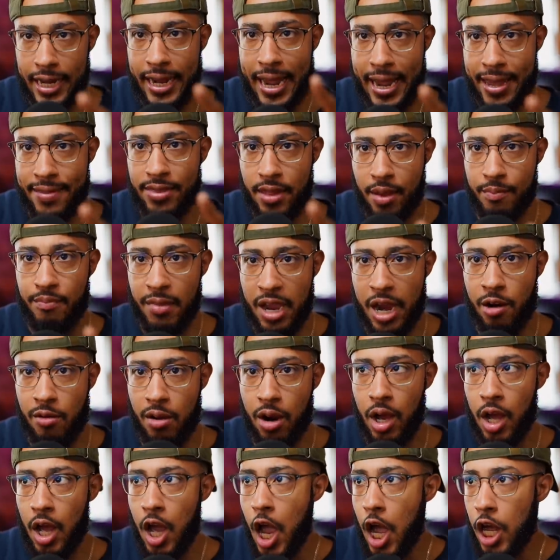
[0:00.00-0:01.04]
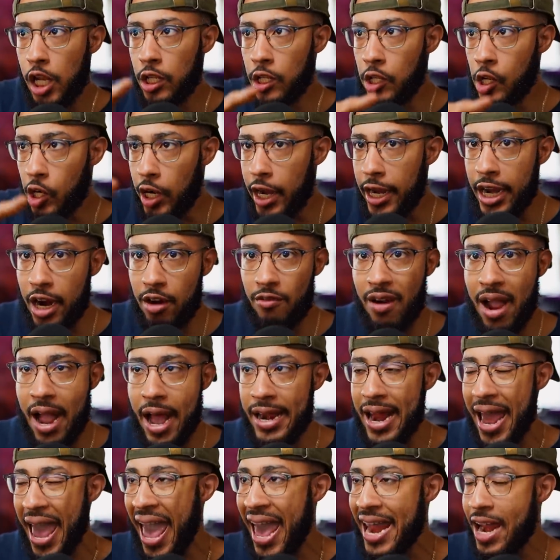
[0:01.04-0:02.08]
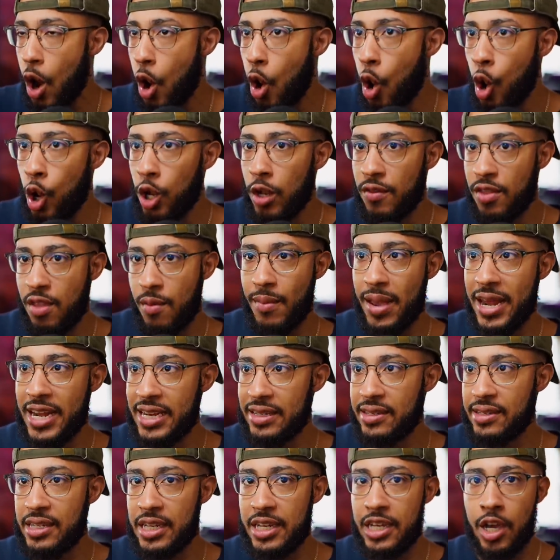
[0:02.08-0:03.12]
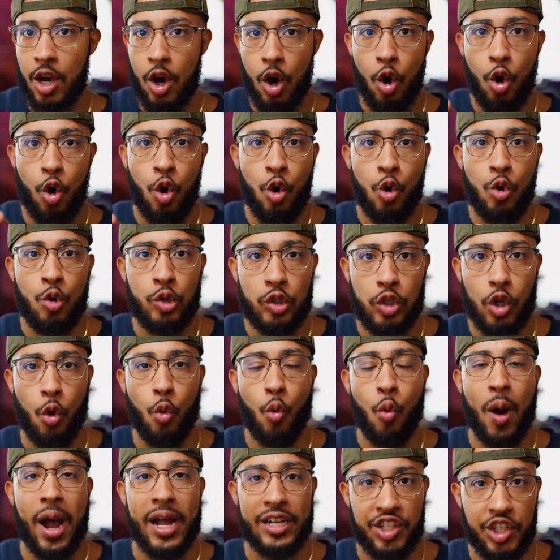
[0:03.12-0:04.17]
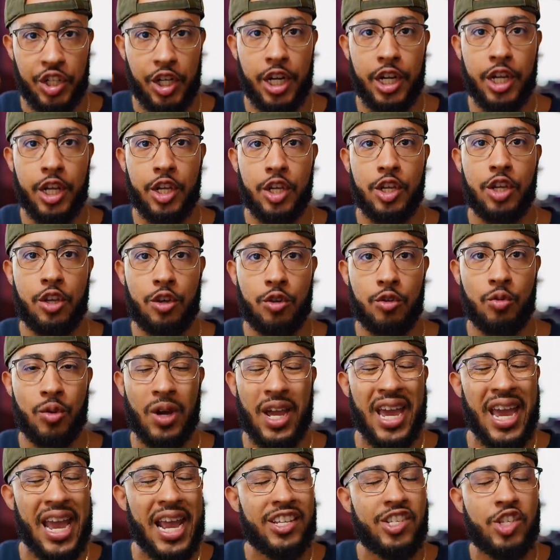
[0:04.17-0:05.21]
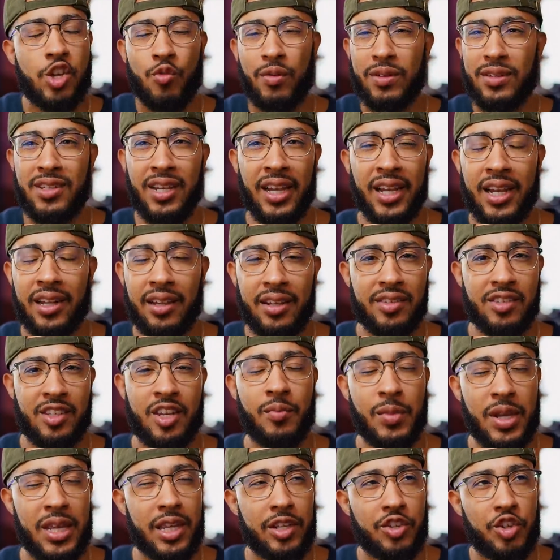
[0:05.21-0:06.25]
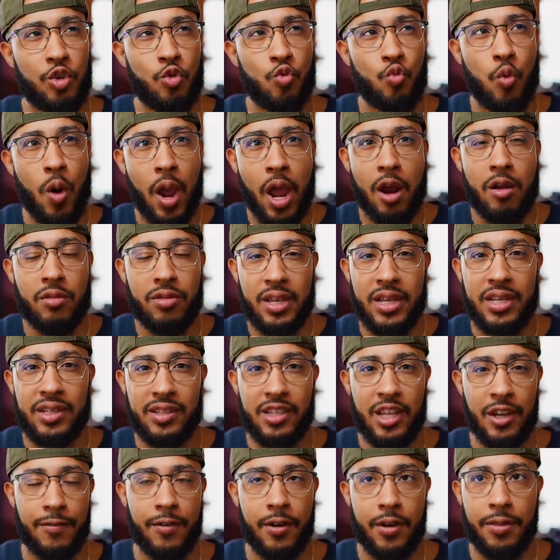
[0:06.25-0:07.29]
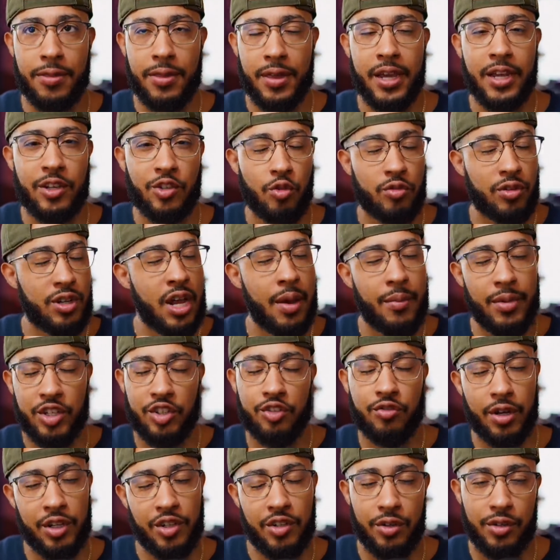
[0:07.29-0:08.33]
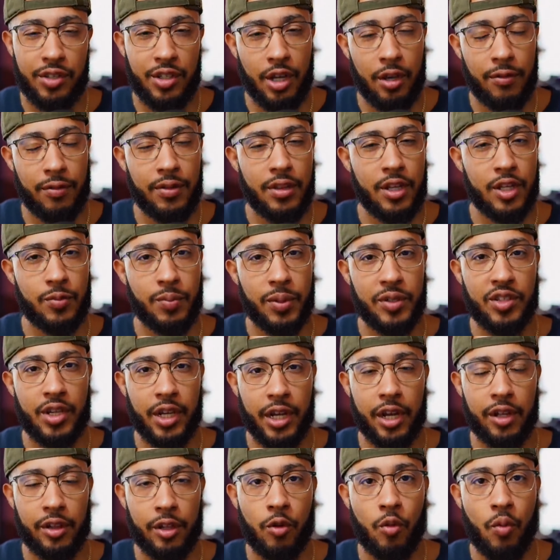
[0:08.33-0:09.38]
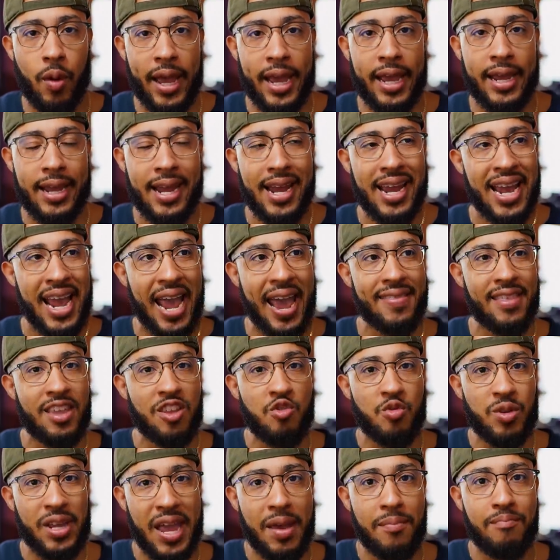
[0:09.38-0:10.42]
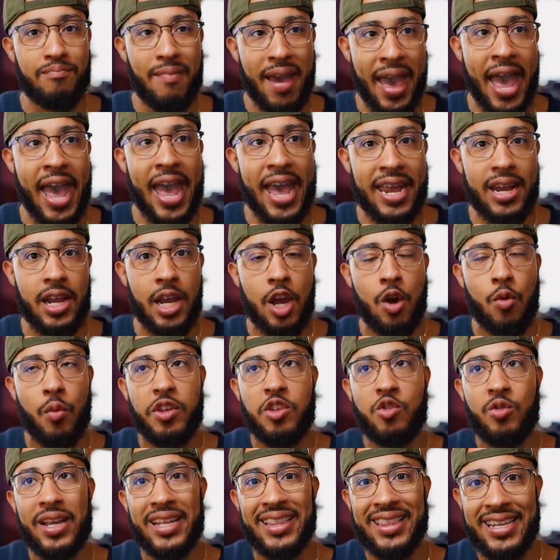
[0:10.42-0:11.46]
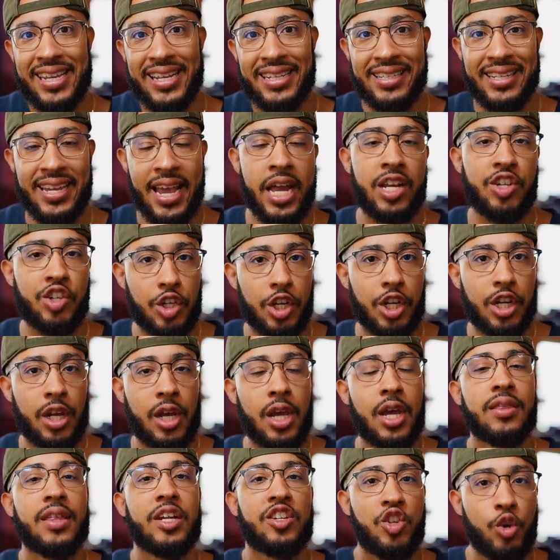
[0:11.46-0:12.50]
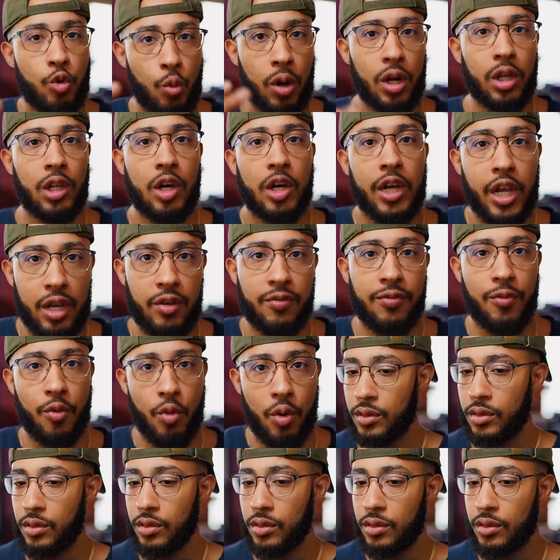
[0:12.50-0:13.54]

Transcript: in the mirror, looking around at all of the men to see who's watching you. It's so ridiculous to me that you wear these different things or demonstrate yourself in this particular way, and then you get mad when you get the attention that you are looking for.